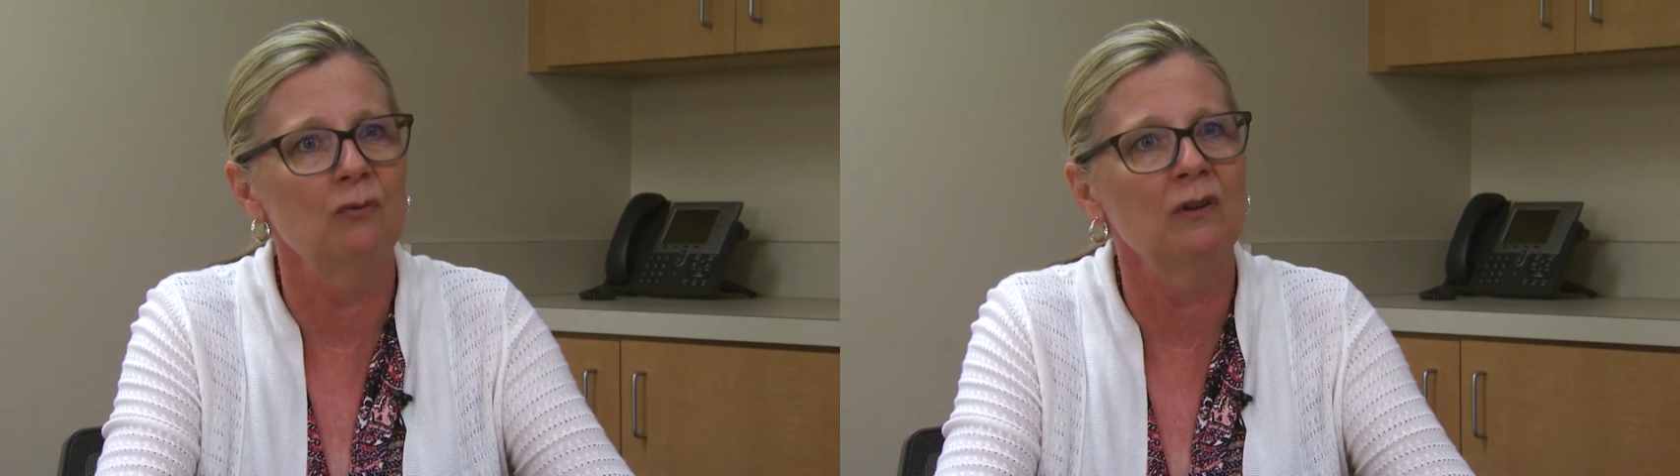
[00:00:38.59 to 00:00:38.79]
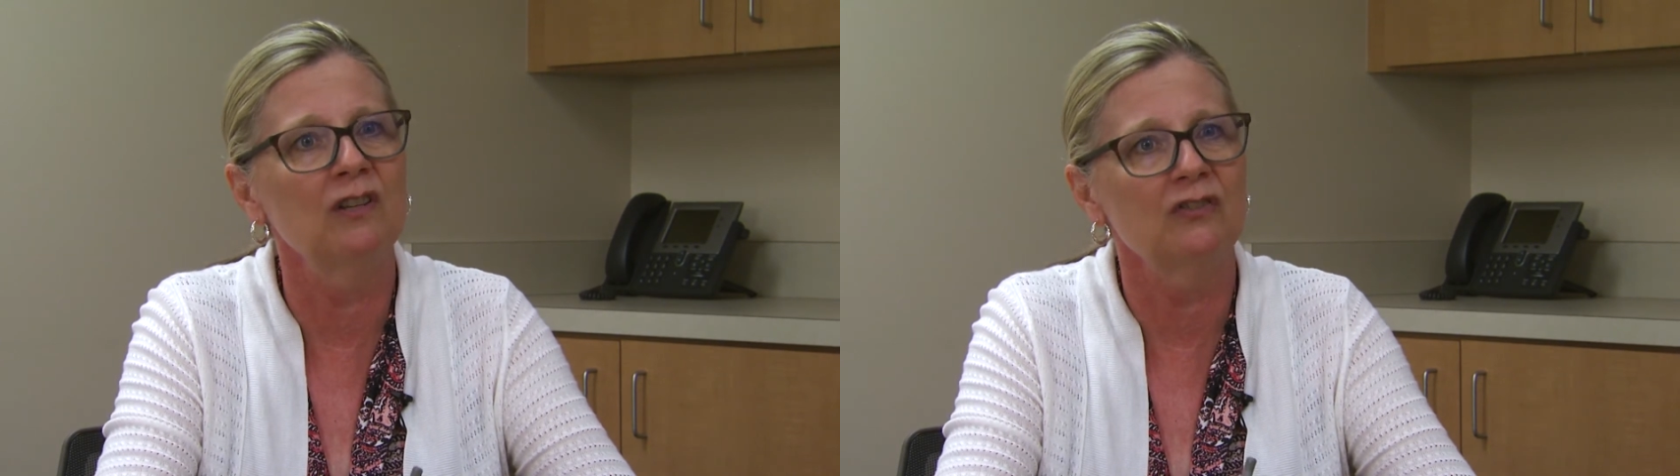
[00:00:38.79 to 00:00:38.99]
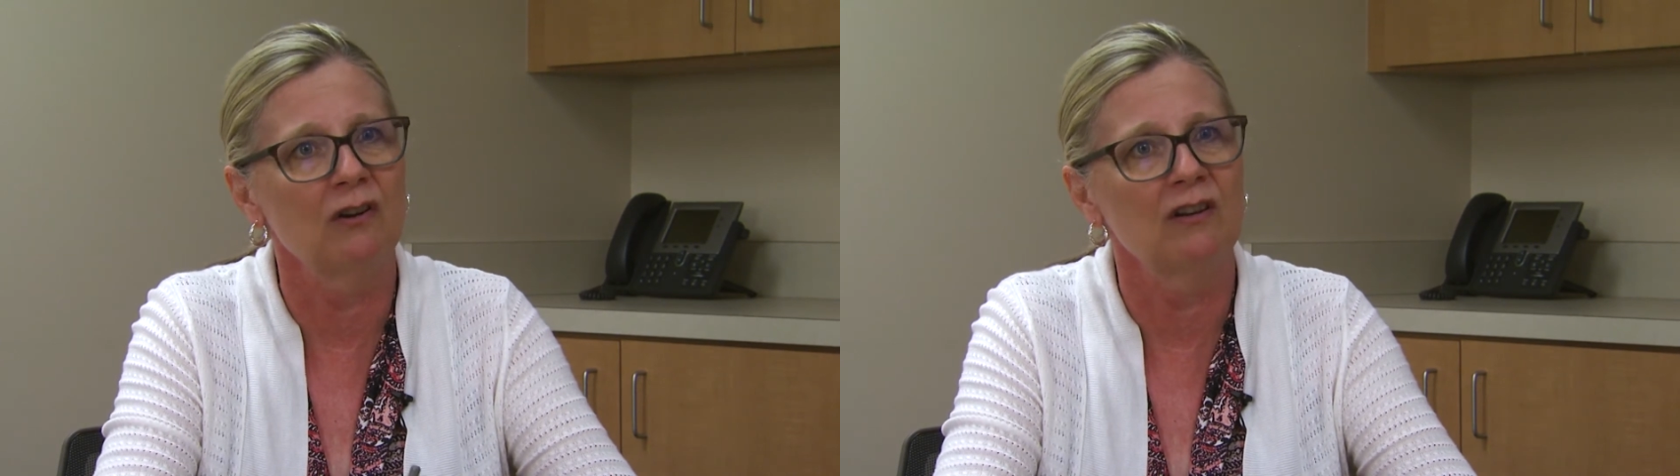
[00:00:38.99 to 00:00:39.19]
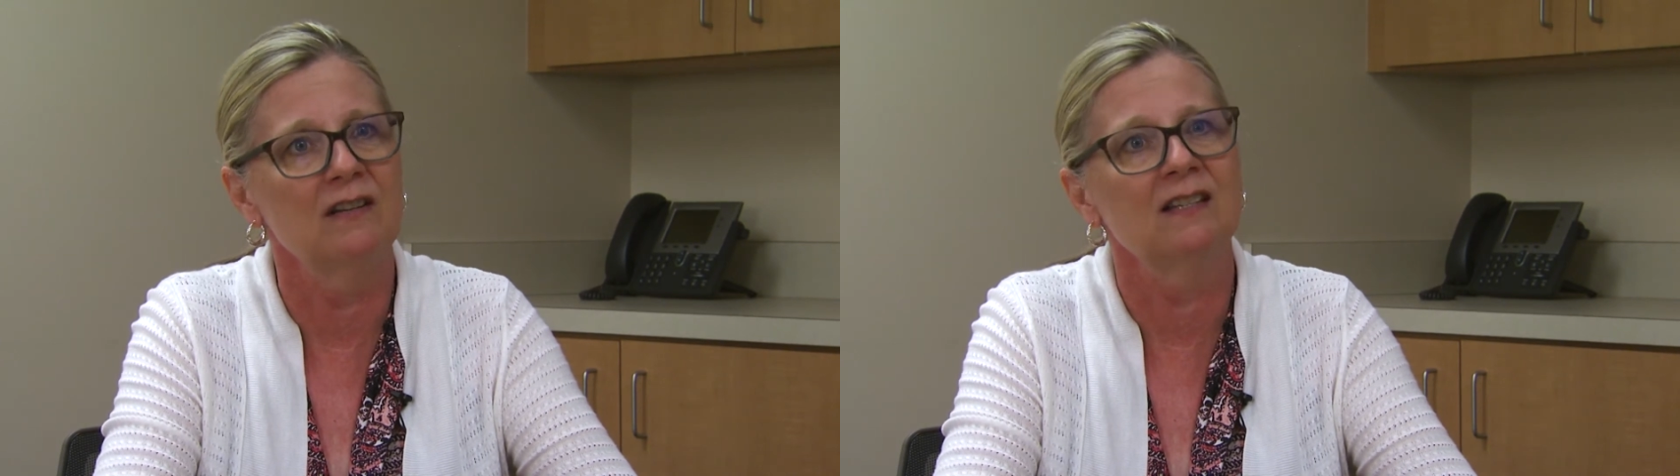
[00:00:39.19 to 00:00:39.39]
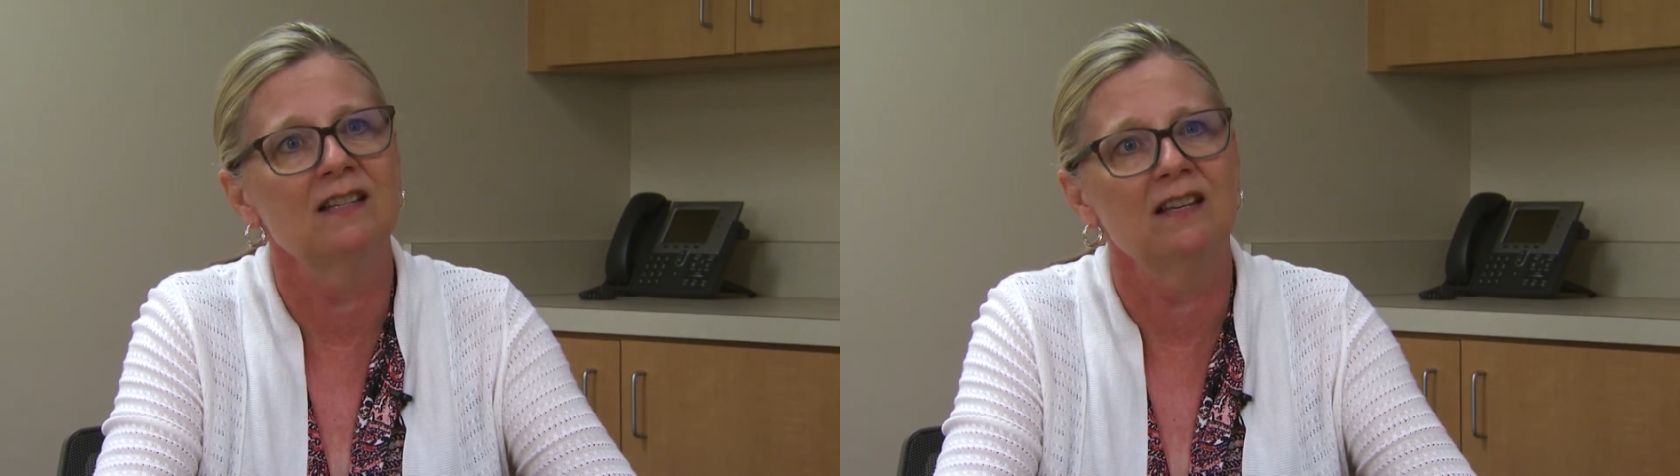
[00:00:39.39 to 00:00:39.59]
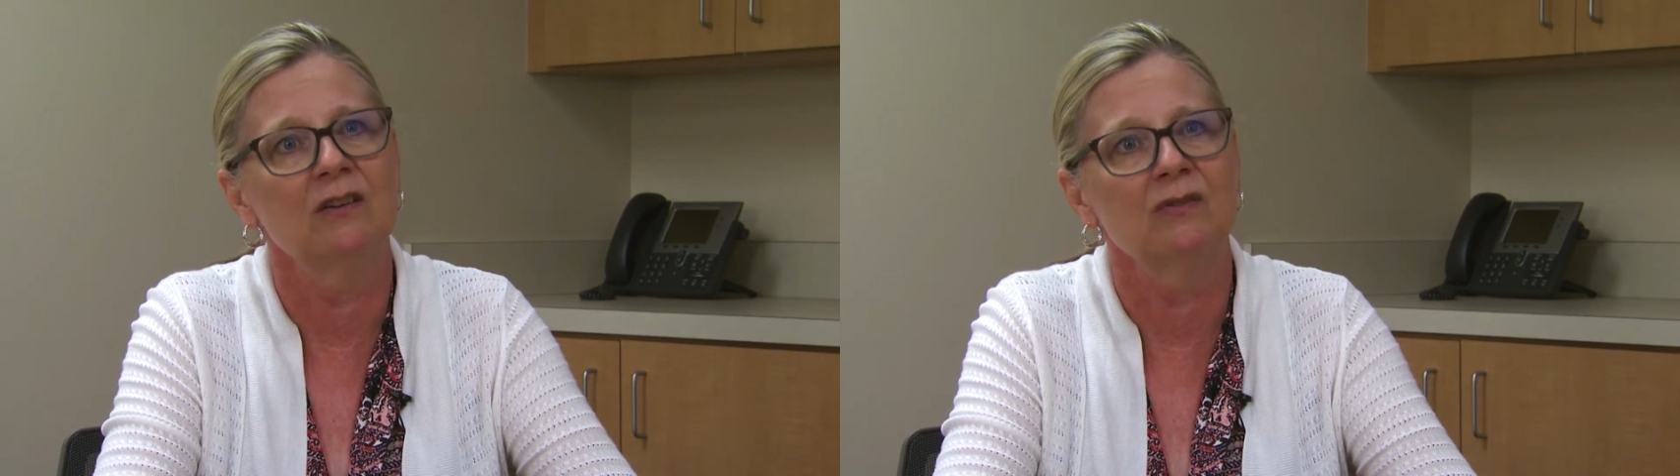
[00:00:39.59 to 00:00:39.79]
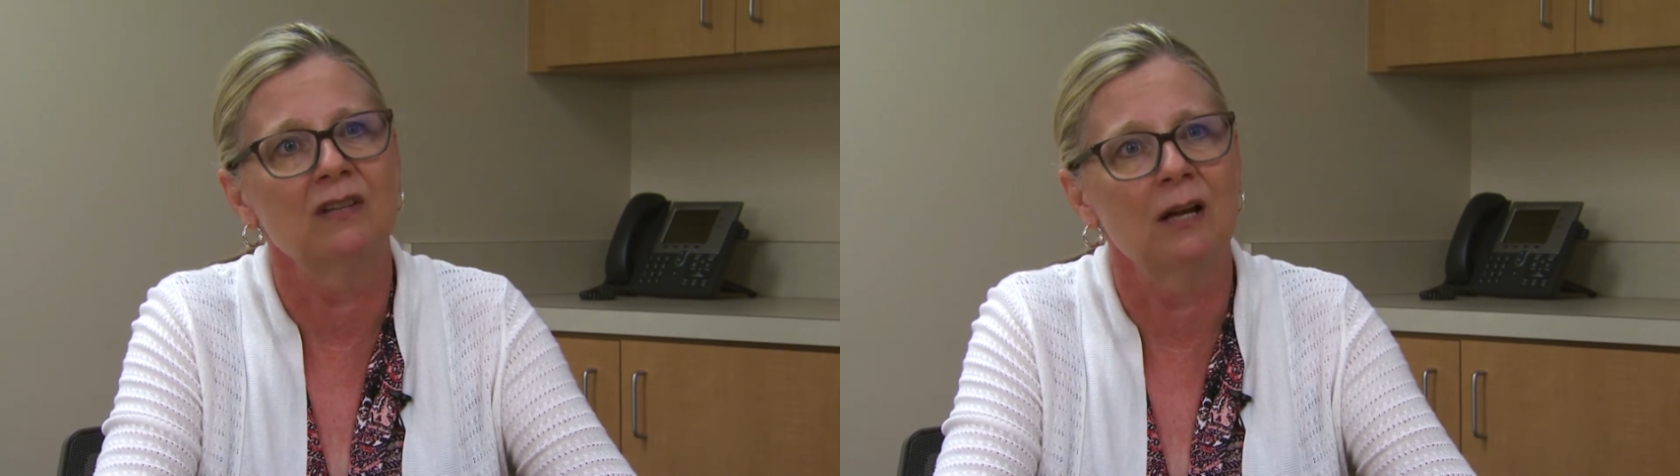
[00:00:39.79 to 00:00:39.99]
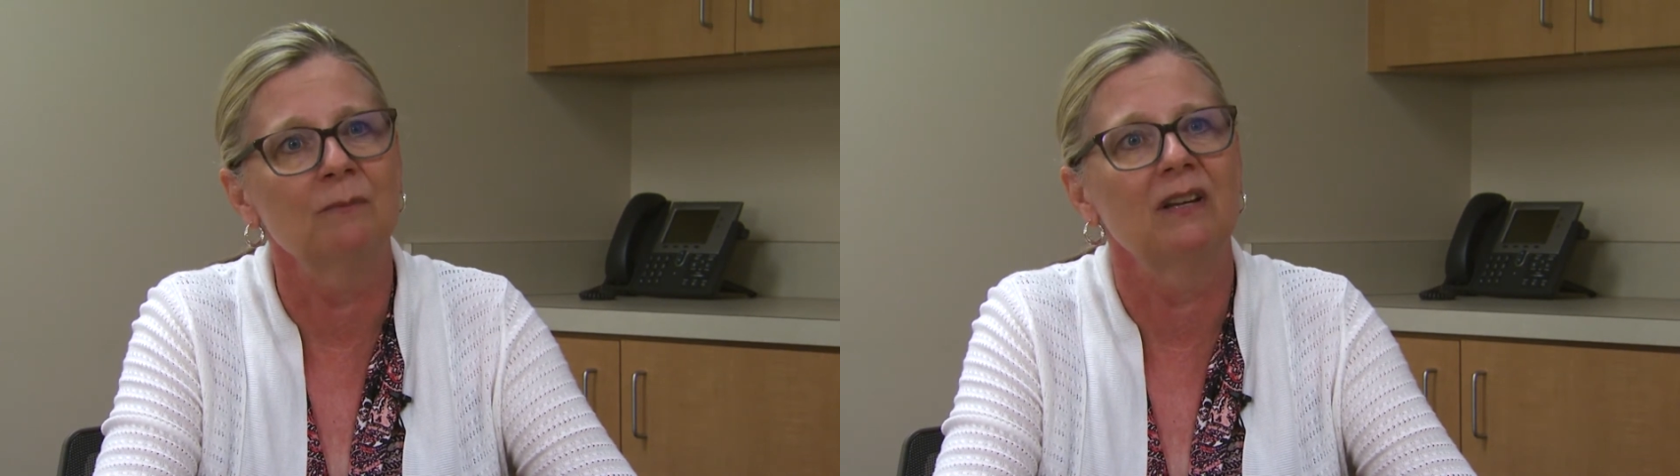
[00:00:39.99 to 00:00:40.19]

you really started to see those come